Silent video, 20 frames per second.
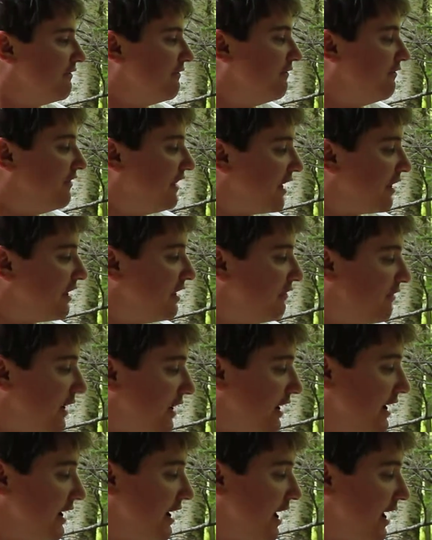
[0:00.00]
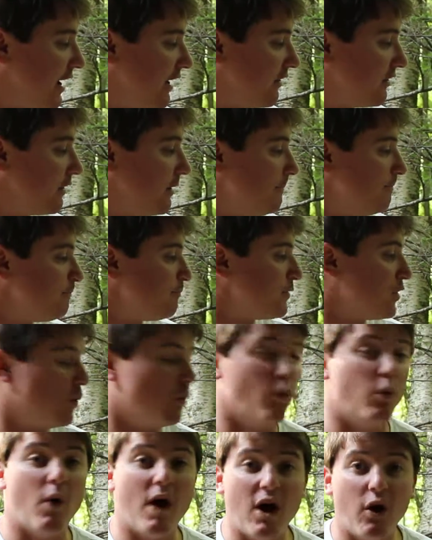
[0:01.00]
very, very nice.
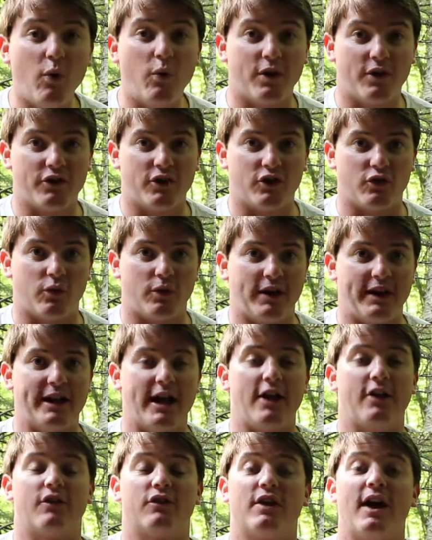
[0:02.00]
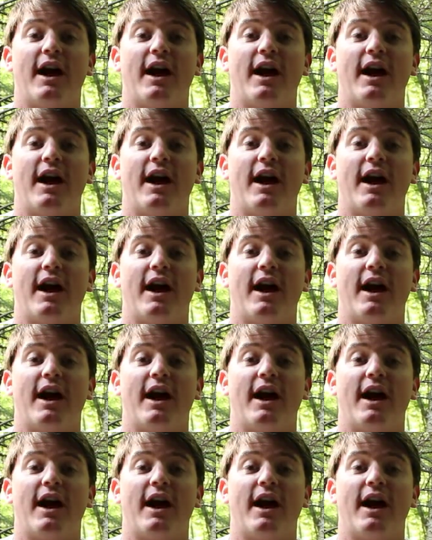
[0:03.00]
Well worth the $20.